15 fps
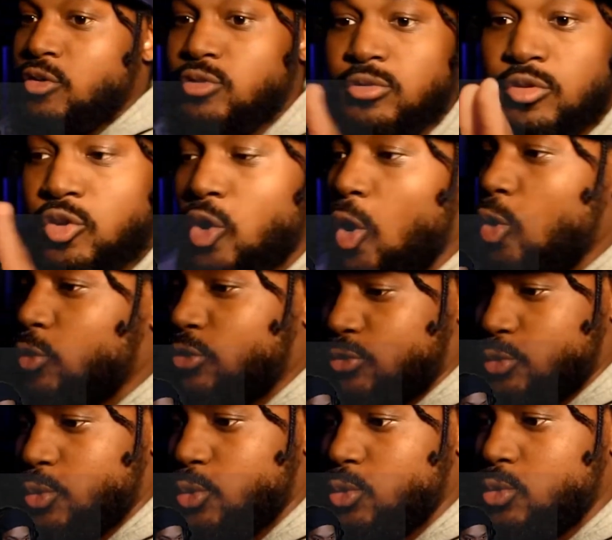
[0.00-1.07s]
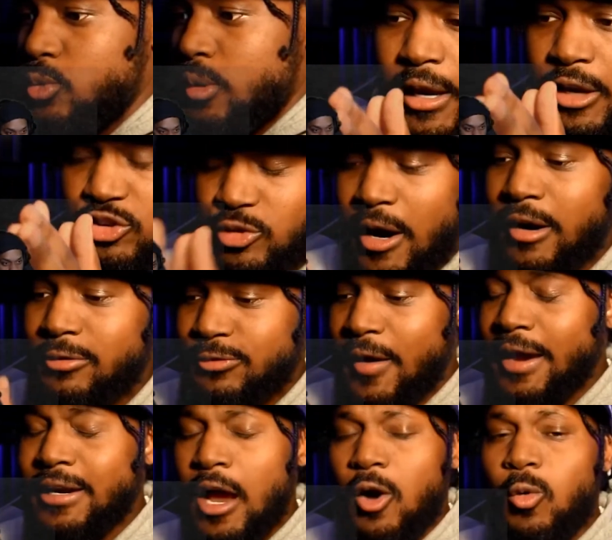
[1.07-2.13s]
go through and try to
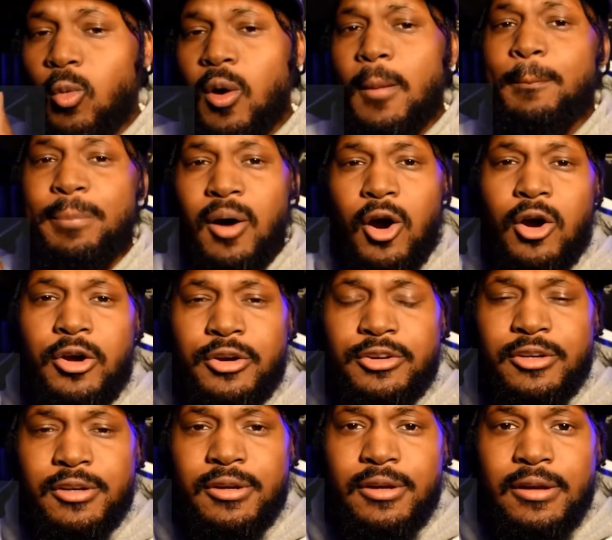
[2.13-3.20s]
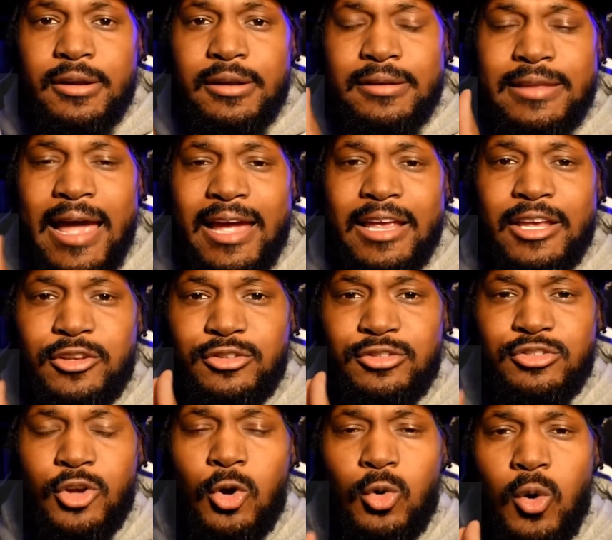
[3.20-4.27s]
find out what part that is
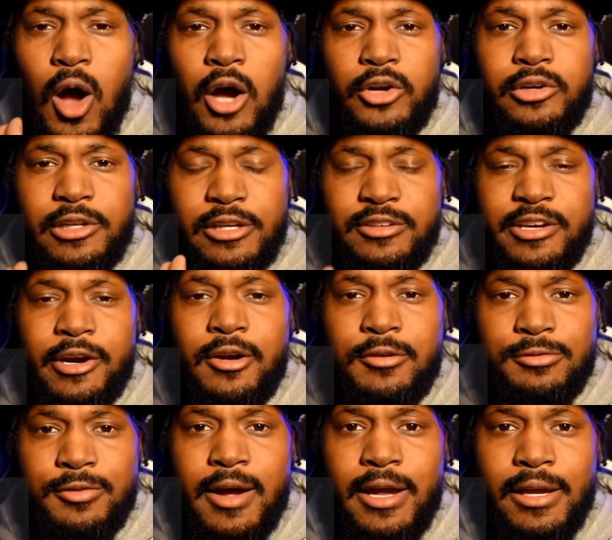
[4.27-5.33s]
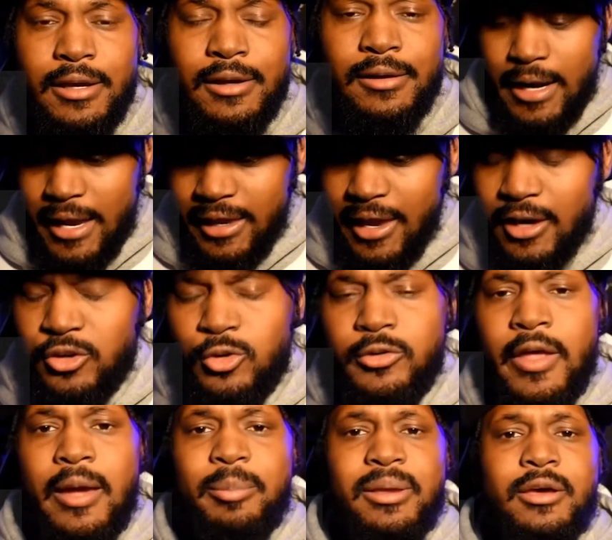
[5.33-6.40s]
so utterly terrifying. And I can't do
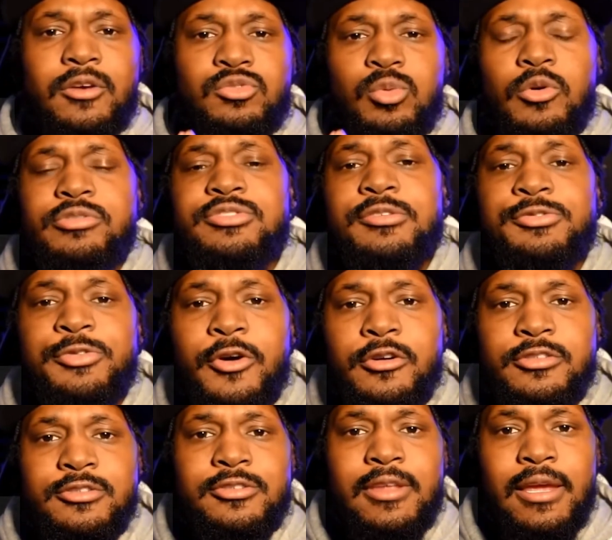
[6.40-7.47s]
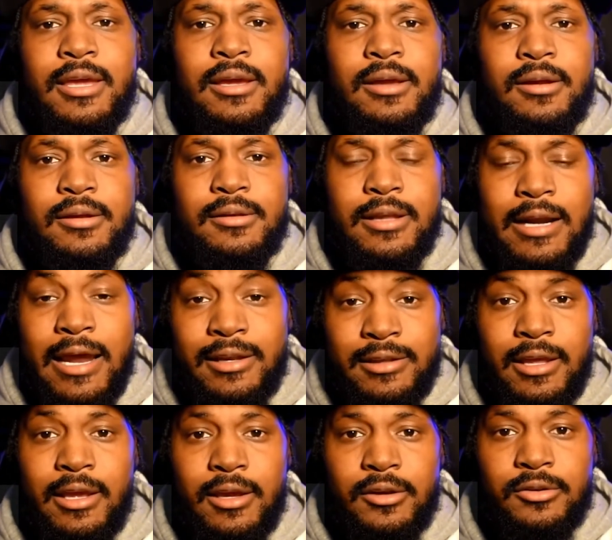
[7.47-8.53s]
that because what was the first thing that I
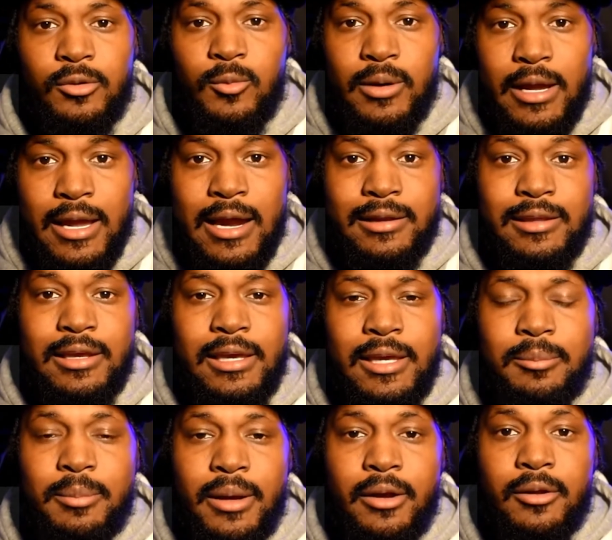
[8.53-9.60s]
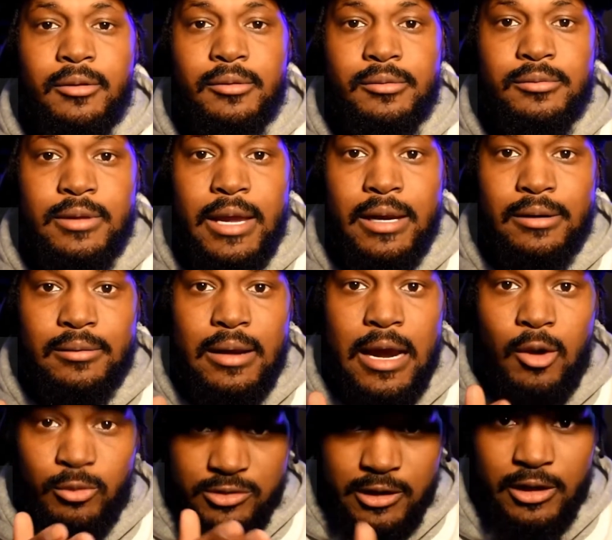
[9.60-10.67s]
did when I got the email that I
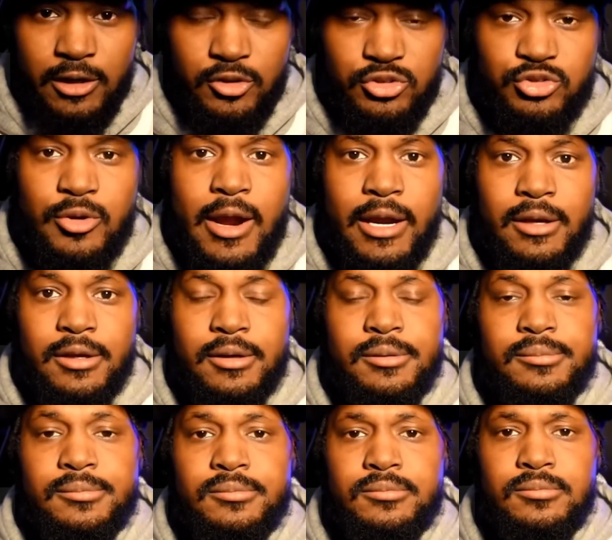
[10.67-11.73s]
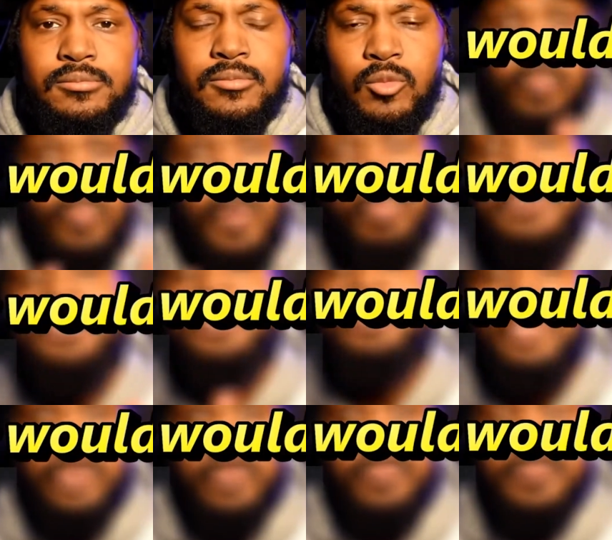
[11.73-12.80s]
was getting a strike? What would you do?